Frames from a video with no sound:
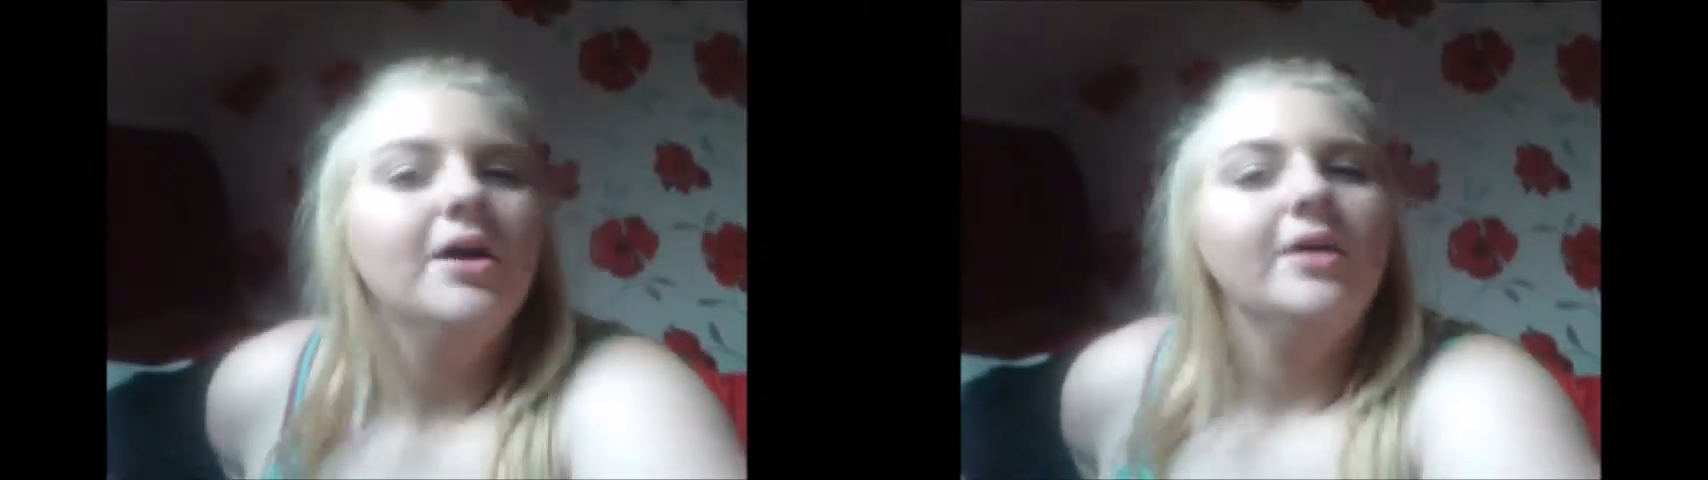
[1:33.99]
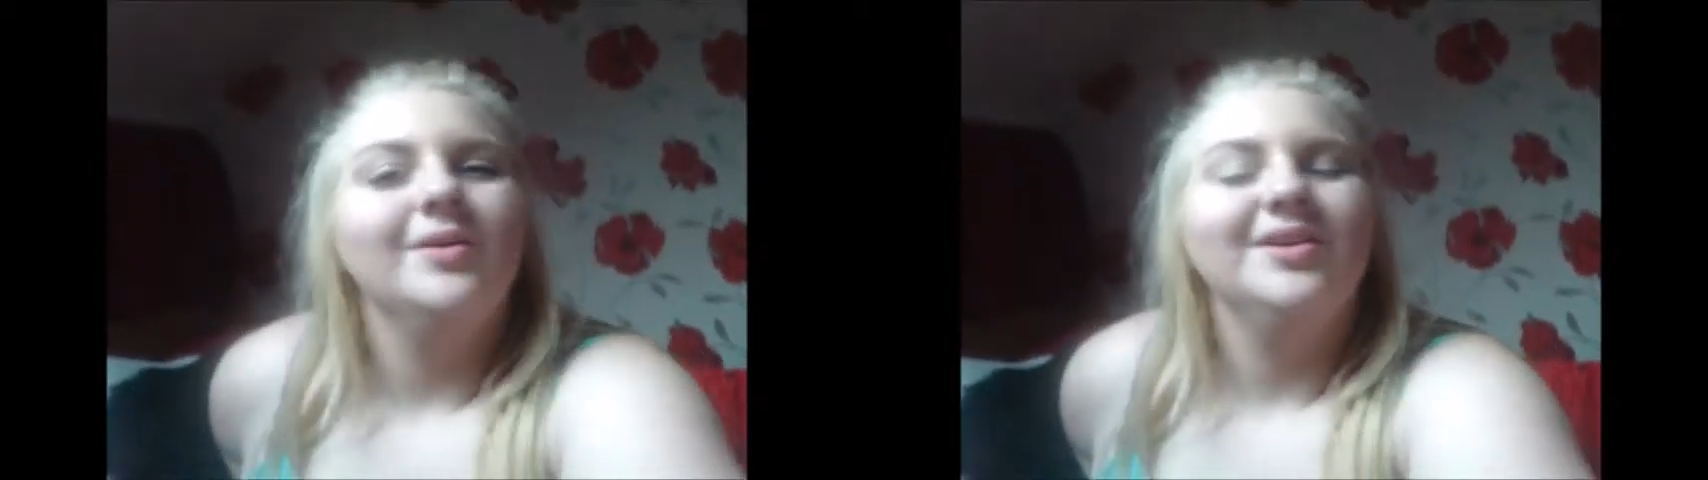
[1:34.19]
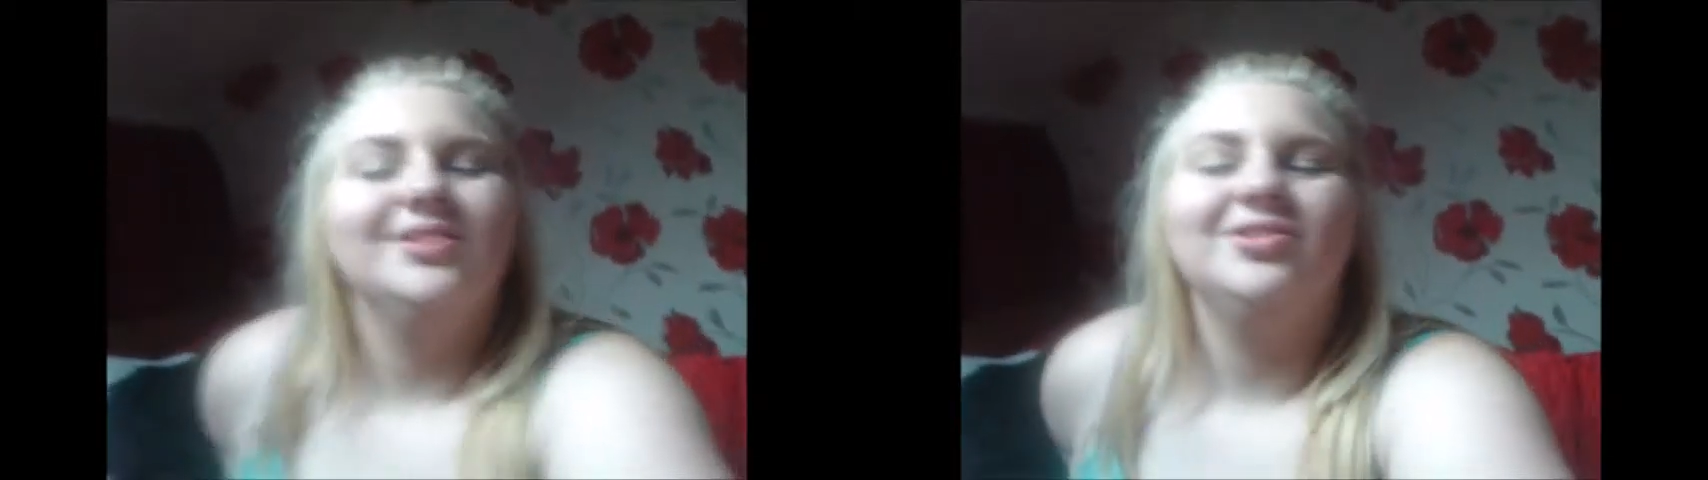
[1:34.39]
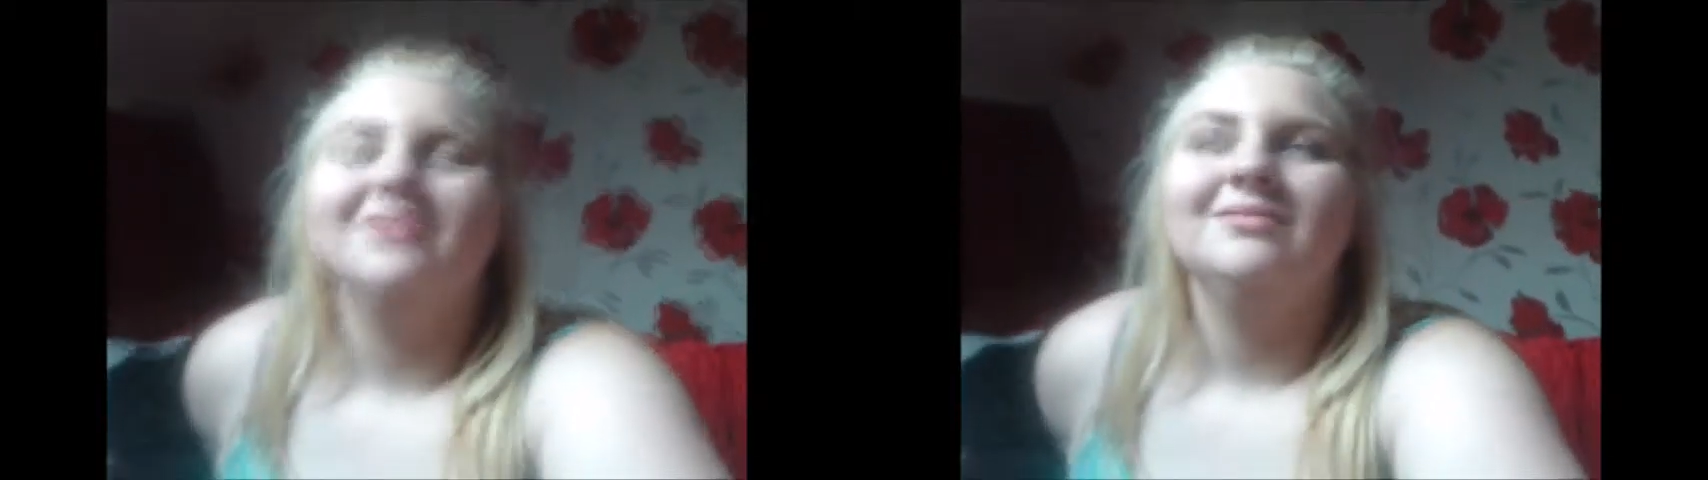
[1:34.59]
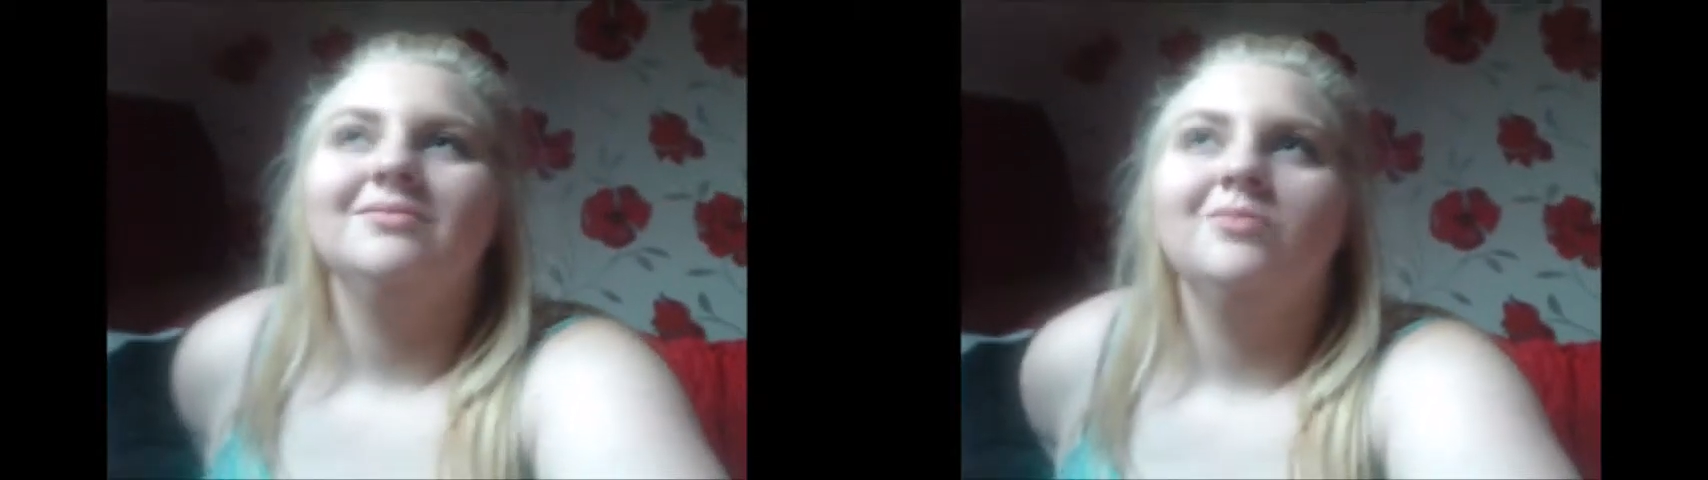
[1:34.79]
which
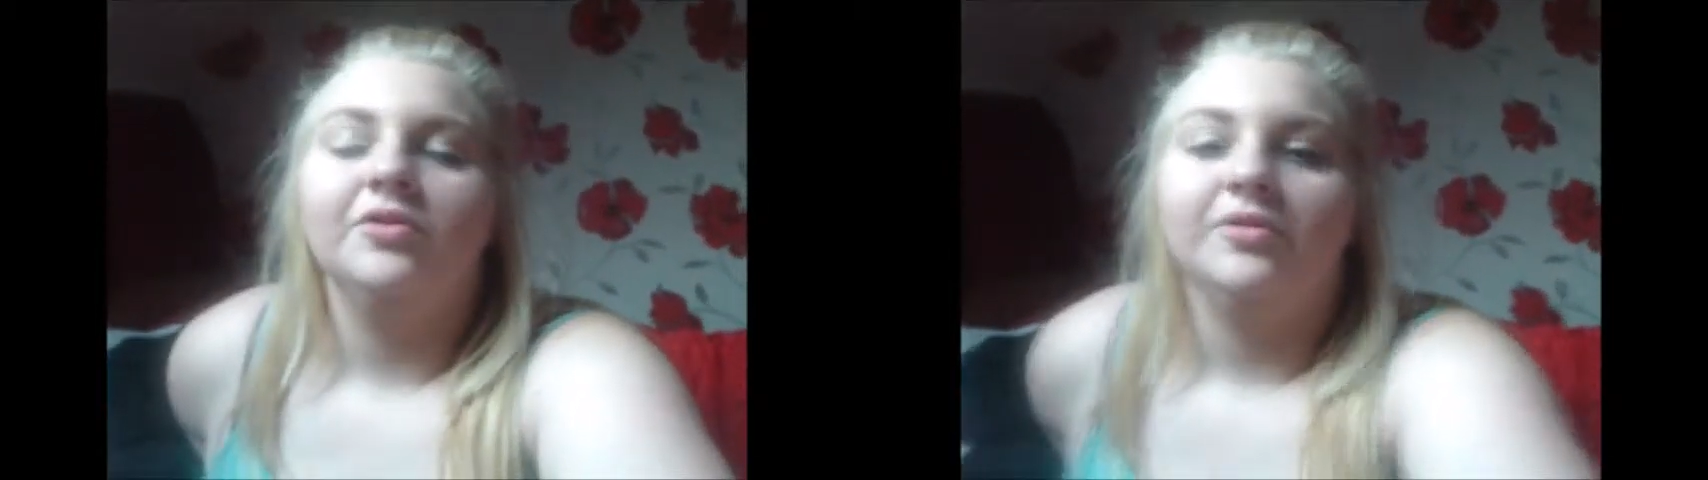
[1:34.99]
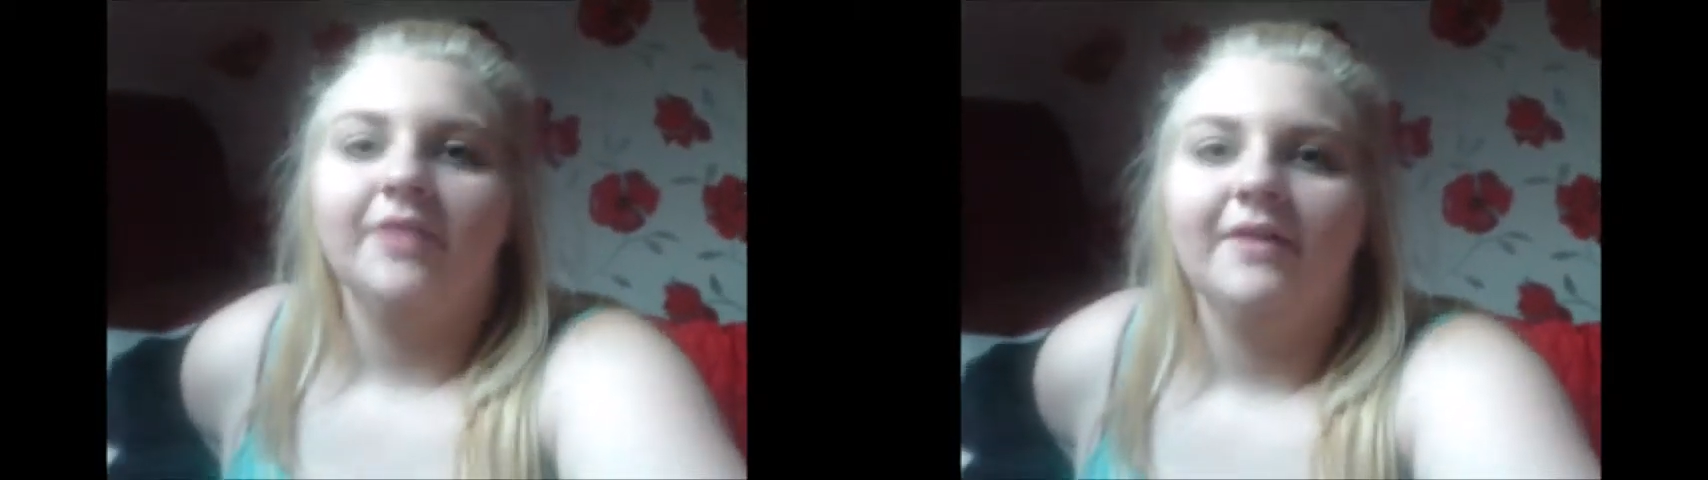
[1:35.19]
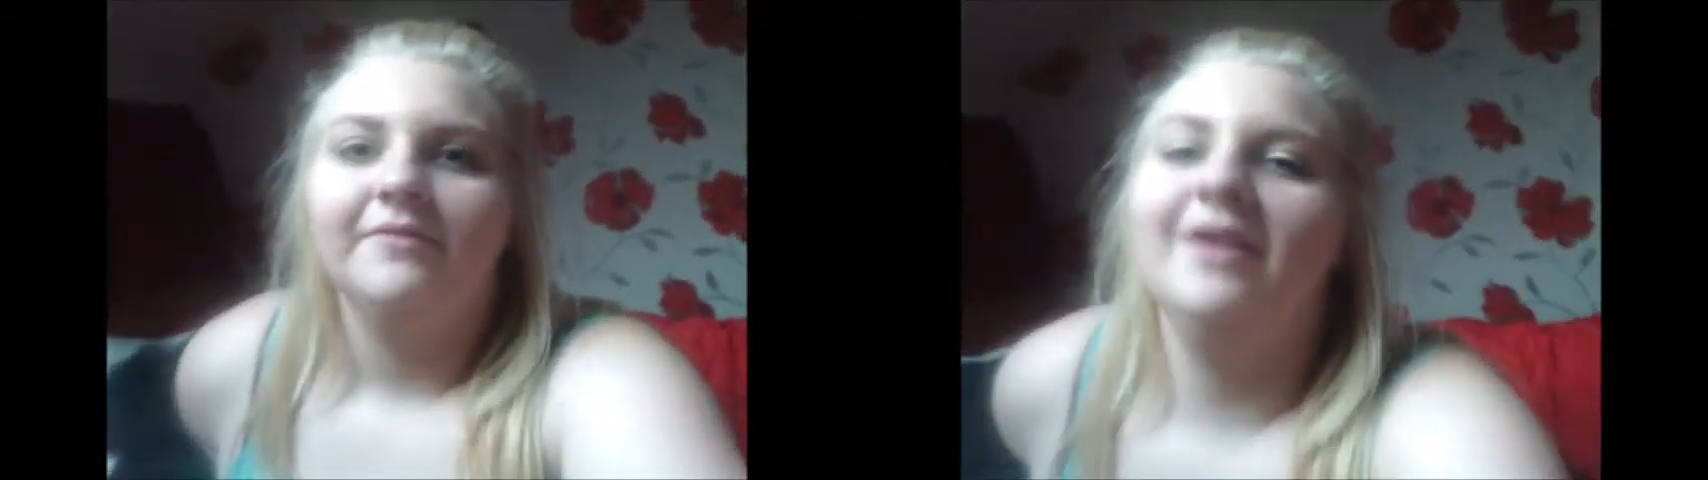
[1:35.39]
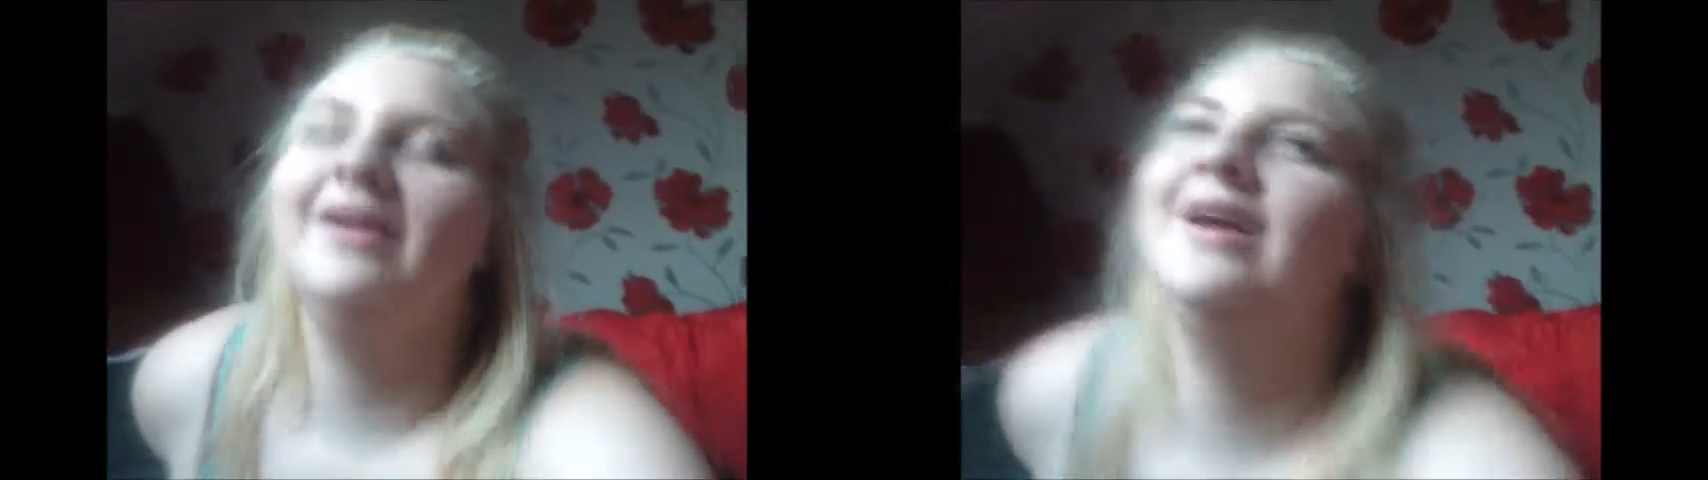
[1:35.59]
wasn't that very